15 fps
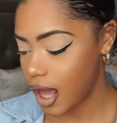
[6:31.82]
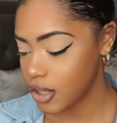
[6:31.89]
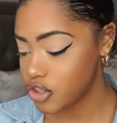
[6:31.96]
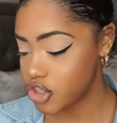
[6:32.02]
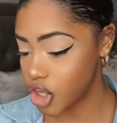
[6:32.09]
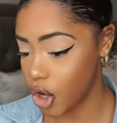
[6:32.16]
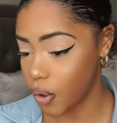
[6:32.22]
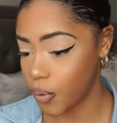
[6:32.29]

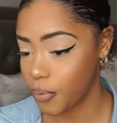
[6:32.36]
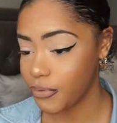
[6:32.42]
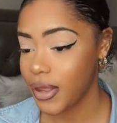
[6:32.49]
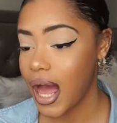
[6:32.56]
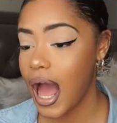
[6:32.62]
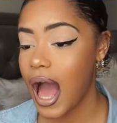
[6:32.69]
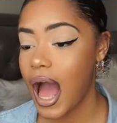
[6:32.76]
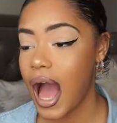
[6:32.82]
so
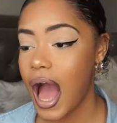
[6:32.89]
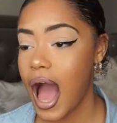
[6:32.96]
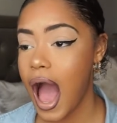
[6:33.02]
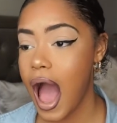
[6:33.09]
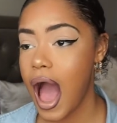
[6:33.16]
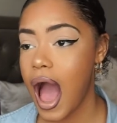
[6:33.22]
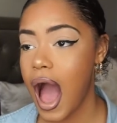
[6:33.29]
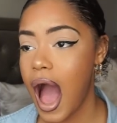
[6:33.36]

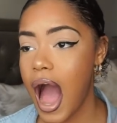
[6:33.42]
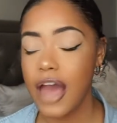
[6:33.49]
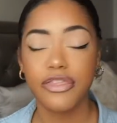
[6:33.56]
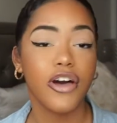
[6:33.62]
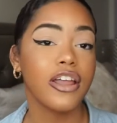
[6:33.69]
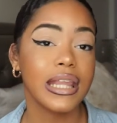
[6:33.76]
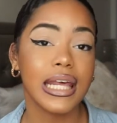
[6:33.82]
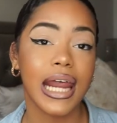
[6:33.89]
I
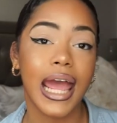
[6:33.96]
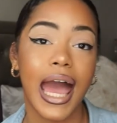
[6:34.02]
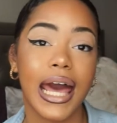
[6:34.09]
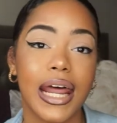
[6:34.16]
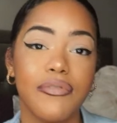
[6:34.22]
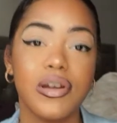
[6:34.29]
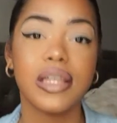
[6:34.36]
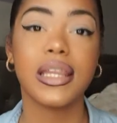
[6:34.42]
thought that I
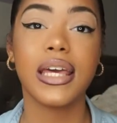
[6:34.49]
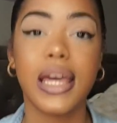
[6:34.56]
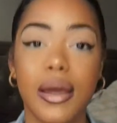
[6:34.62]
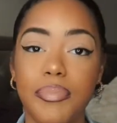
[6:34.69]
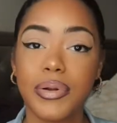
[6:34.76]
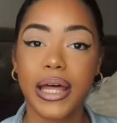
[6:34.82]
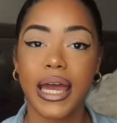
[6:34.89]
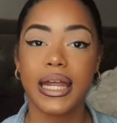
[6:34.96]
had
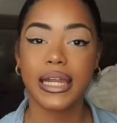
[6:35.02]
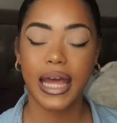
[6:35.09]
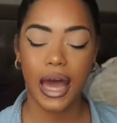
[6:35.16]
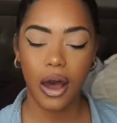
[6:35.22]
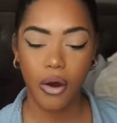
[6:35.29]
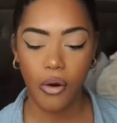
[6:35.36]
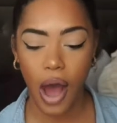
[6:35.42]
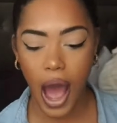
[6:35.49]
everything planned
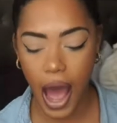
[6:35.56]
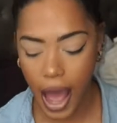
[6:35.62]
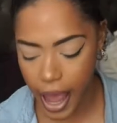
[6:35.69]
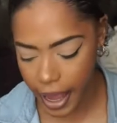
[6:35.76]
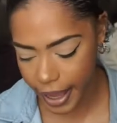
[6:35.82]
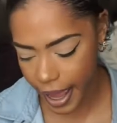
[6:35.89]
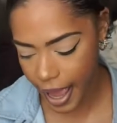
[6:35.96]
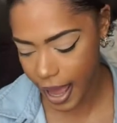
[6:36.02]
out.
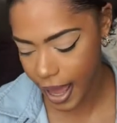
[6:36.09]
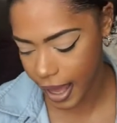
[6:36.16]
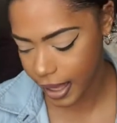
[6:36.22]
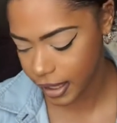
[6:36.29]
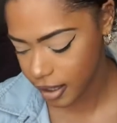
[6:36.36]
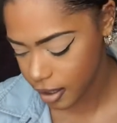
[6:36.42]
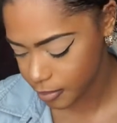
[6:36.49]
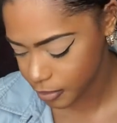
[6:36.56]
I
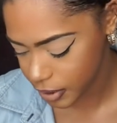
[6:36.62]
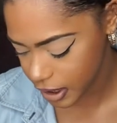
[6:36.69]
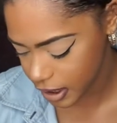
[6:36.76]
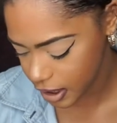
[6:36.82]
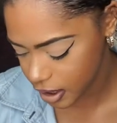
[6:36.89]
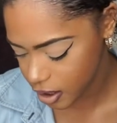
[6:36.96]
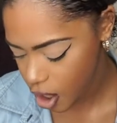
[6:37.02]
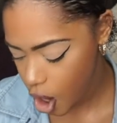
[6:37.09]
had
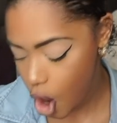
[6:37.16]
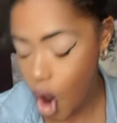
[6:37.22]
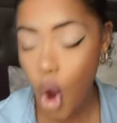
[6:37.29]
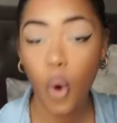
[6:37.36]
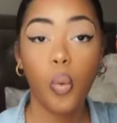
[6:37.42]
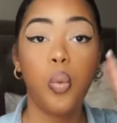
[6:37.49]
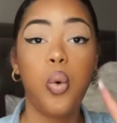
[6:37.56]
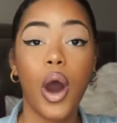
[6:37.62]
completed
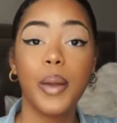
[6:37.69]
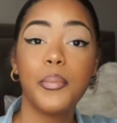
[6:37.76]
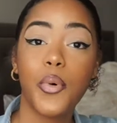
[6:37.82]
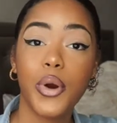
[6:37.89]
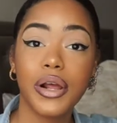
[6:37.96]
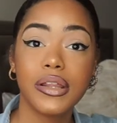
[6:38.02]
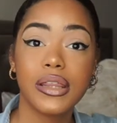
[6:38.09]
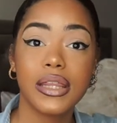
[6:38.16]
one
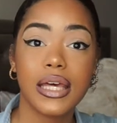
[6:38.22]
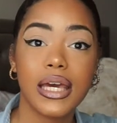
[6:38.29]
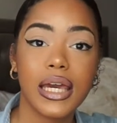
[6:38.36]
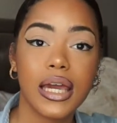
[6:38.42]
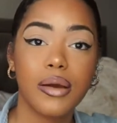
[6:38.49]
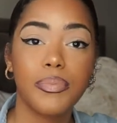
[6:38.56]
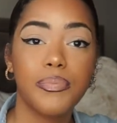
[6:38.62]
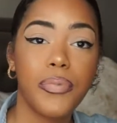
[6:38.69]
more
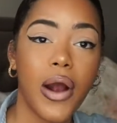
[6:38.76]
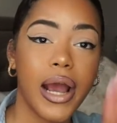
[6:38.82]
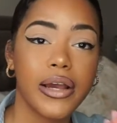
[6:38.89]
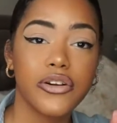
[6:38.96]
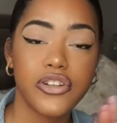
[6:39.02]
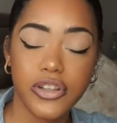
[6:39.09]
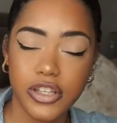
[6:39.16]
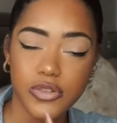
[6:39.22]
thing
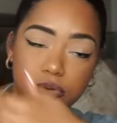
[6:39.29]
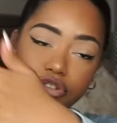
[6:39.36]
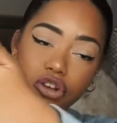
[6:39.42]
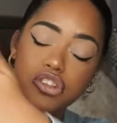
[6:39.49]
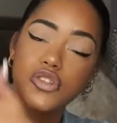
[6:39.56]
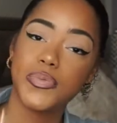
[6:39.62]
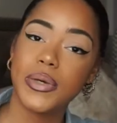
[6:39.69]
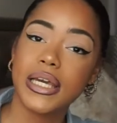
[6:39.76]
prior to this was
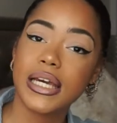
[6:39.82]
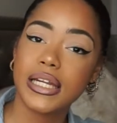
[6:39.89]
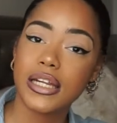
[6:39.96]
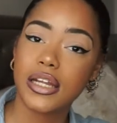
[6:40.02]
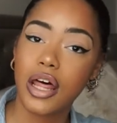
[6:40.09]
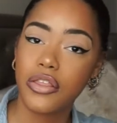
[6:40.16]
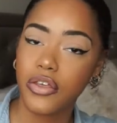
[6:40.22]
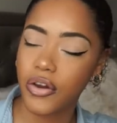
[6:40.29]
I'll speak in
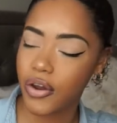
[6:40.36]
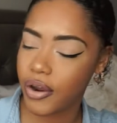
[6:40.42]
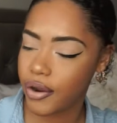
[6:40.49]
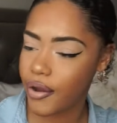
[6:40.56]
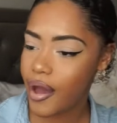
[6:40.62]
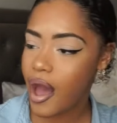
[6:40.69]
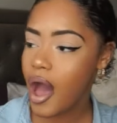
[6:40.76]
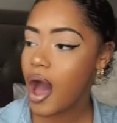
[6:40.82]
another